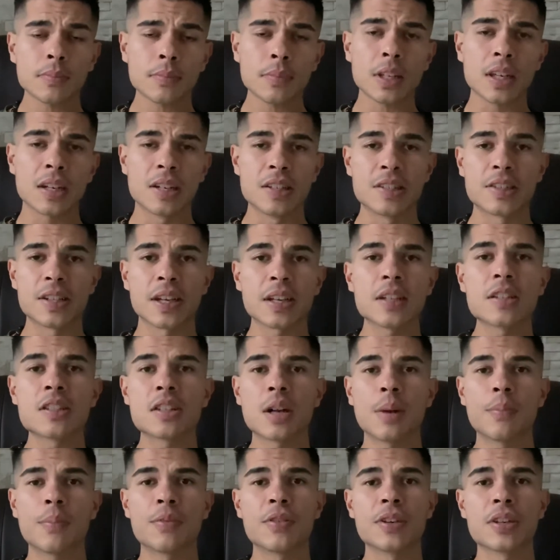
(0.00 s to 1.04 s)
The second type
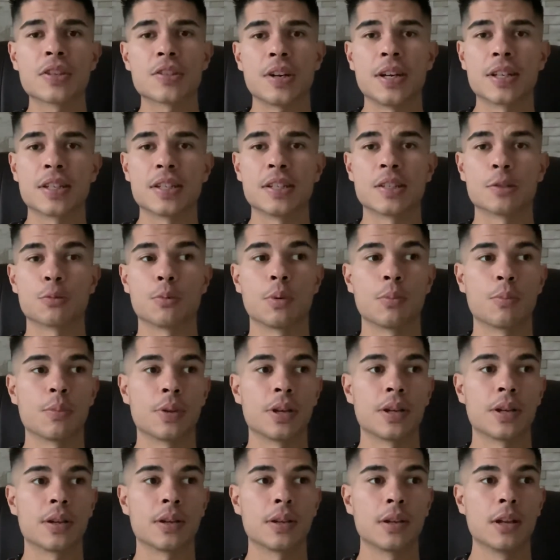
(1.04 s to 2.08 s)
of anxiety is when
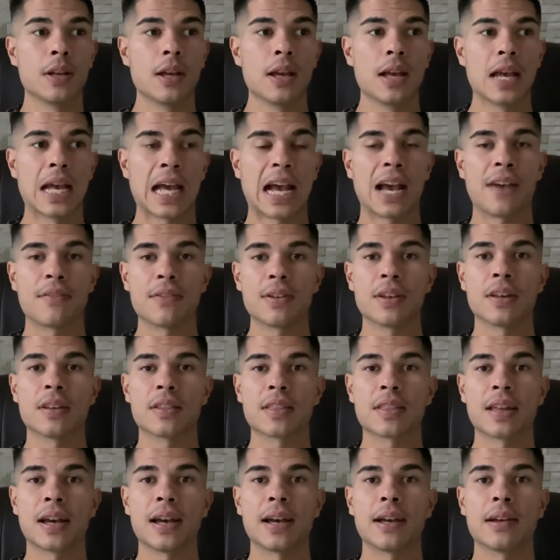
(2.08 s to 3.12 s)
we're having
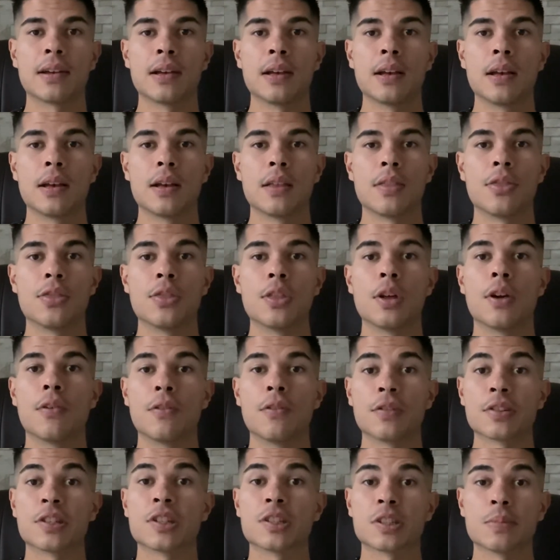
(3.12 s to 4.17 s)
that nervous
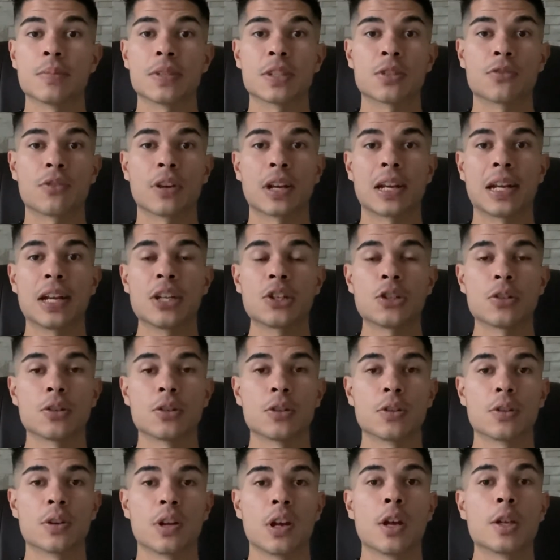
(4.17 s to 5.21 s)
system dysregulation
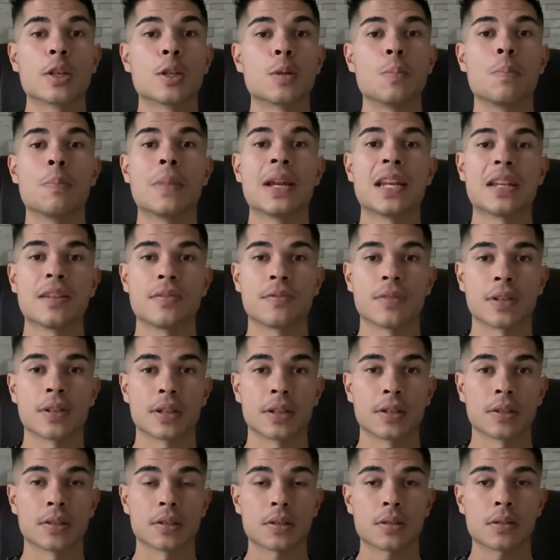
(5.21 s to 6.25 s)
to many
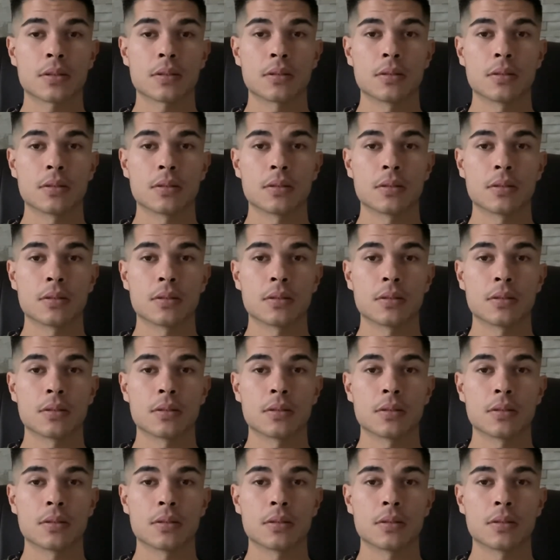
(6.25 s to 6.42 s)
things.